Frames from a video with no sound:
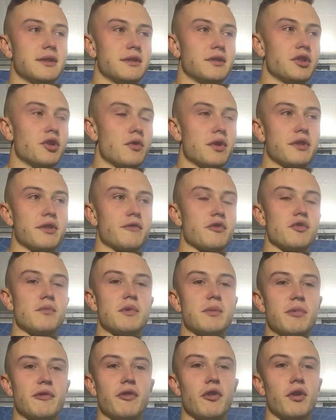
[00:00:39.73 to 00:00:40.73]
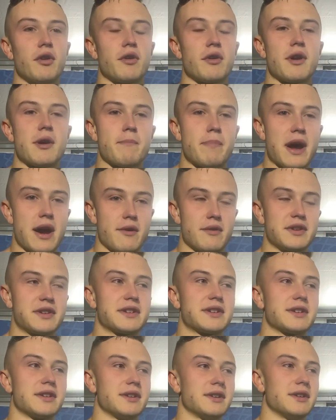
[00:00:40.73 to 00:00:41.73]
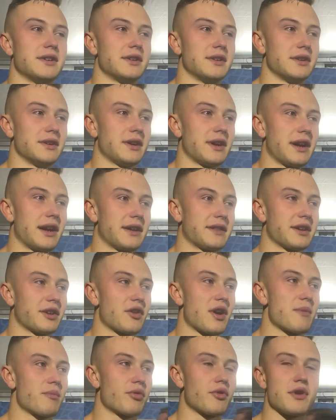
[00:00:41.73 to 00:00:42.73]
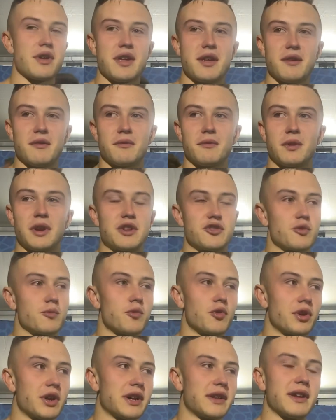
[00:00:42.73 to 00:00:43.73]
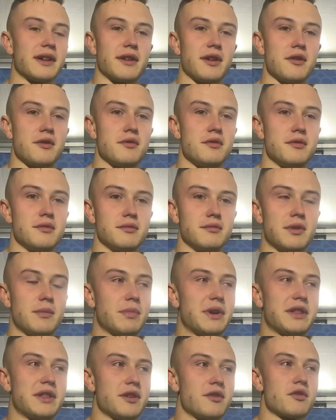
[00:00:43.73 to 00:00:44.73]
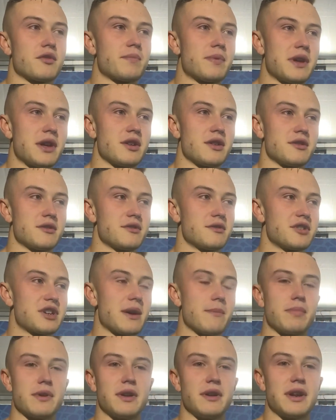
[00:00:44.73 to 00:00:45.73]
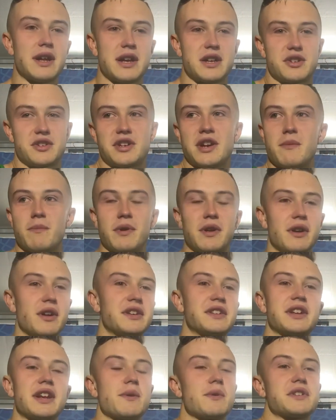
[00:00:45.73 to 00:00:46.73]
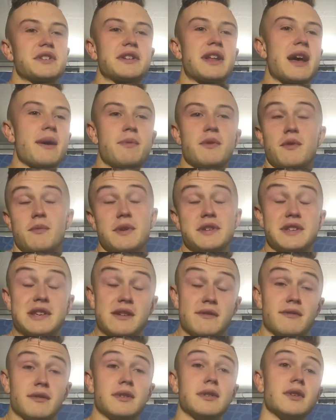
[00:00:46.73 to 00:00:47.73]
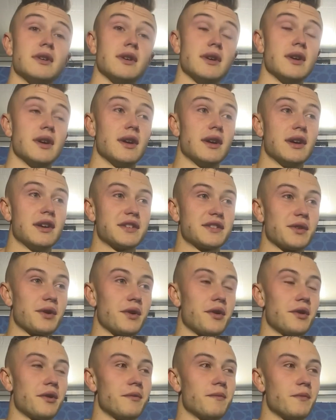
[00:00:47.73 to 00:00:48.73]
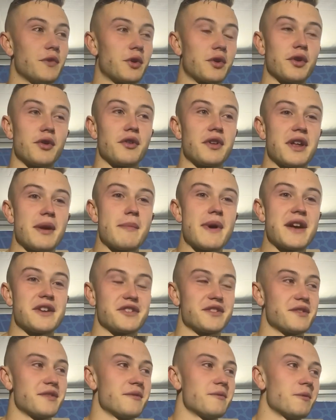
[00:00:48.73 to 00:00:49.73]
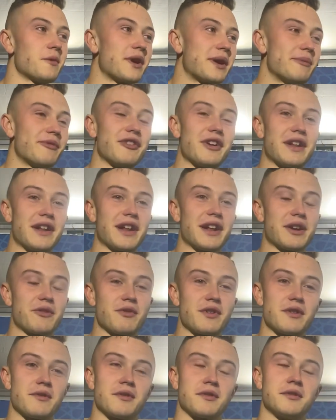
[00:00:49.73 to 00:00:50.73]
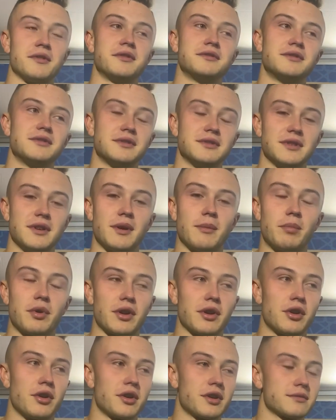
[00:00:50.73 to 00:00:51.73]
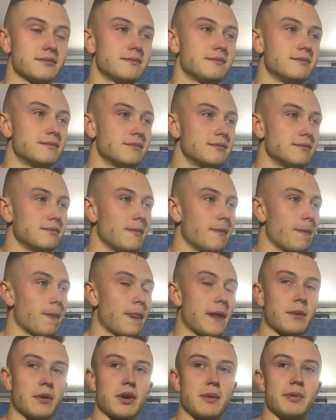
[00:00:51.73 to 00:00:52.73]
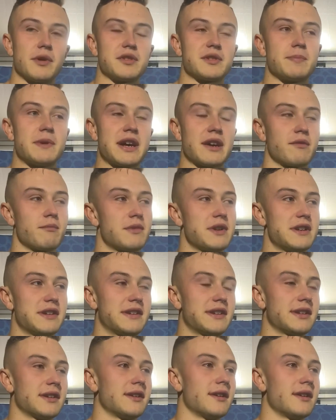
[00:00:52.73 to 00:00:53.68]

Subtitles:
You interviewed me before in Paris at the Grand Prix when I jumped 192 and beat the European champion, the Asian champion. I still wasn't happy with myself. So you can only imagine what I'm feeling like right now. But look, I'm going to bounce back from this.